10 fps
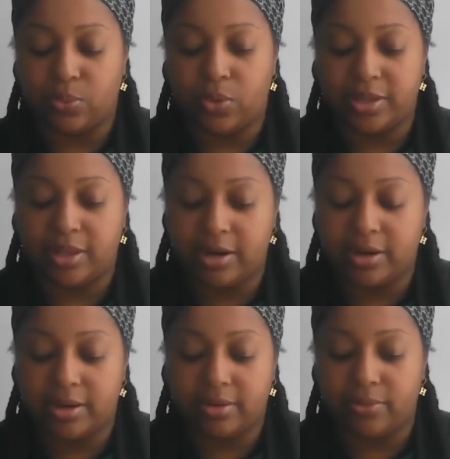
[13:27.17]
what
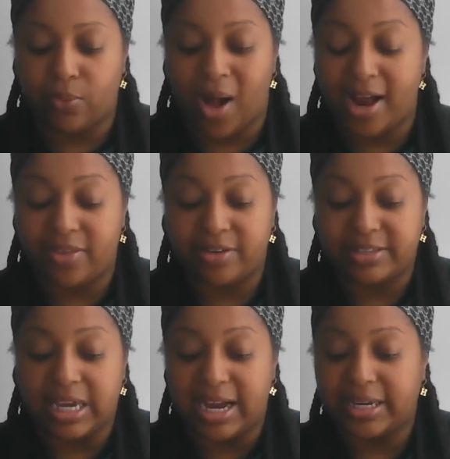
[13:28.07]
they, why they're
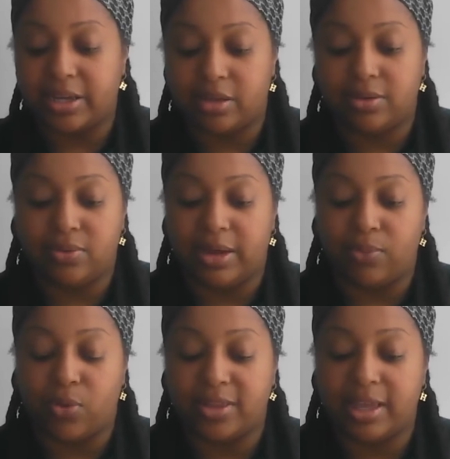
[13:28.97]
stalking you,
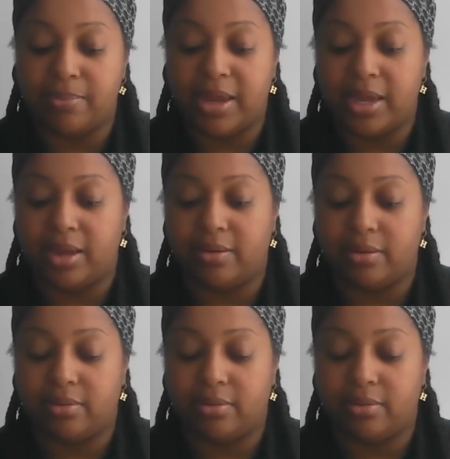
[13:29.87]
and what they may